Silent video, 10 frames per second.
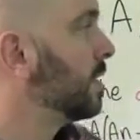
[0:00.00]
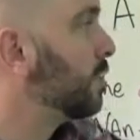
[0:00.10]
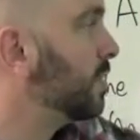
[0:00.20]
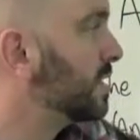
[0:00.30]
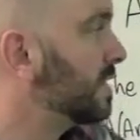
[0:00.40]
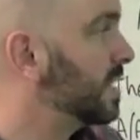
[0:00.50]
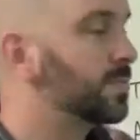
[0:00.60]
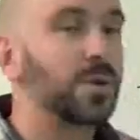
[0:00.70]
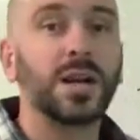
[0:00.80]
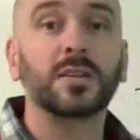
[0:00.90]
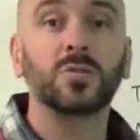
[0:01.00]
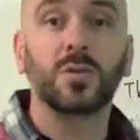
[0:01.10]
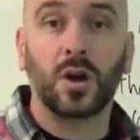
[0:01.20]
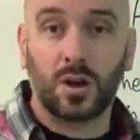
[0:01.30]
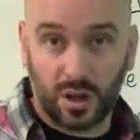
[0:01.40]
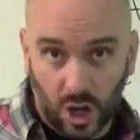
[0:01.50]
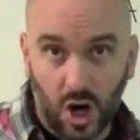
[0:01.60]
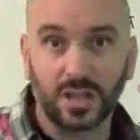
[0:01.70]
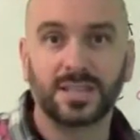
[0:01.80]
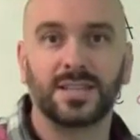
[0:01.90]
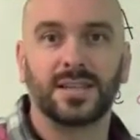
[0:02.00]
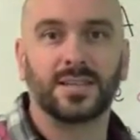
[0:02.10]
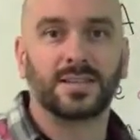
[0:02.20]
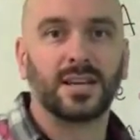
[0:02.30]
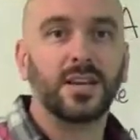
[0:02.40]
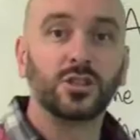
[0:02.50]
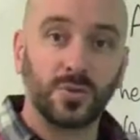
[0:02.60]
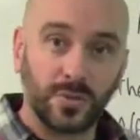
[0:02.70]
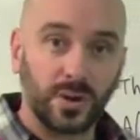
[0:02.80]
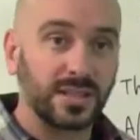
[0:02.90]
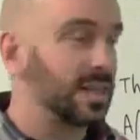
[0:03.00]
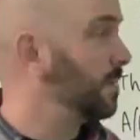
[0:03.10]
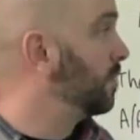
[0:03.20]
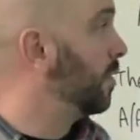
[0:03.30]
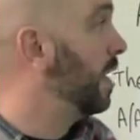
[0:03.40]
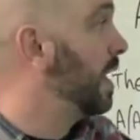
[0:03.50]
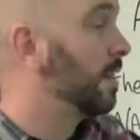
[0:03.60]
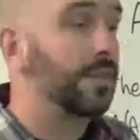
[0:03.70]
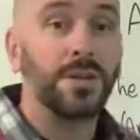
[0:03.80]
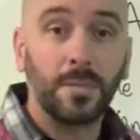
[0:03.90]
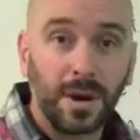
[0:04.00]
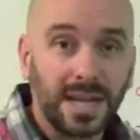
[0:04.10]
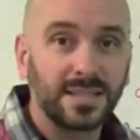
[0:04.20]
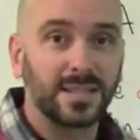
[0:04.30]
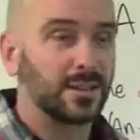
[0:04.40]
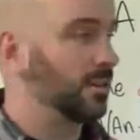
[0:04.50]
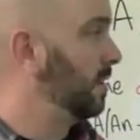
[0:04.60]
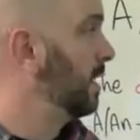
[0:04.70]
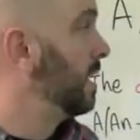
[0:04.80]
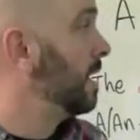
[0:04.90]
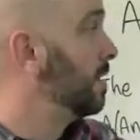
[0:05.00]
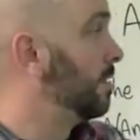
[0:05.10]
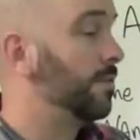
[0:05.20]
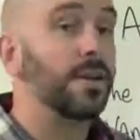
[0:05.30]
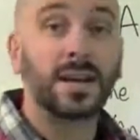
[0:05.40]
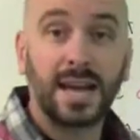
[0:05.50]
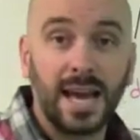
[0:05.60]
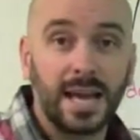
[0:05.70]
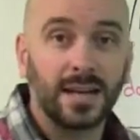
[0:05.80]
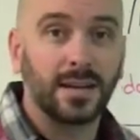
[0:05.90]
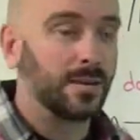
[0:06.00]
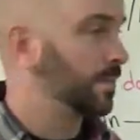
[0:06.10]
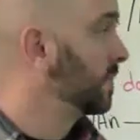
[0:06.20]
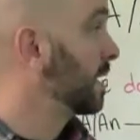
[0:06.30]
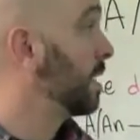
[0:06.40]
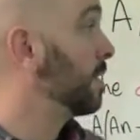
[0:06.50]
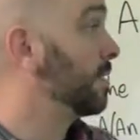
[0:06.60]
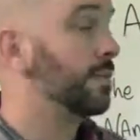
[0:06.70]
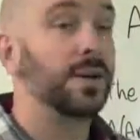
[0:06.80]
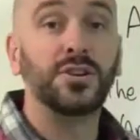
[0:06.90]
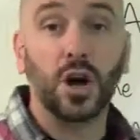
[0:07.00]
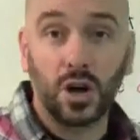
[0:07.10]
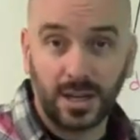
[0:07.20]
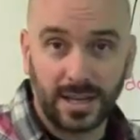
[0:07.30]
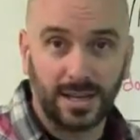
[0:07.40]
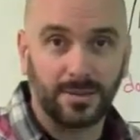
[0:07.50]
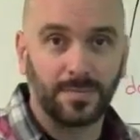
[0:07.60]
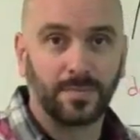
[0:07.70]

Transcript: you can see it's pronounced with consonants. So for example, the bicycle, the cake, the donkey.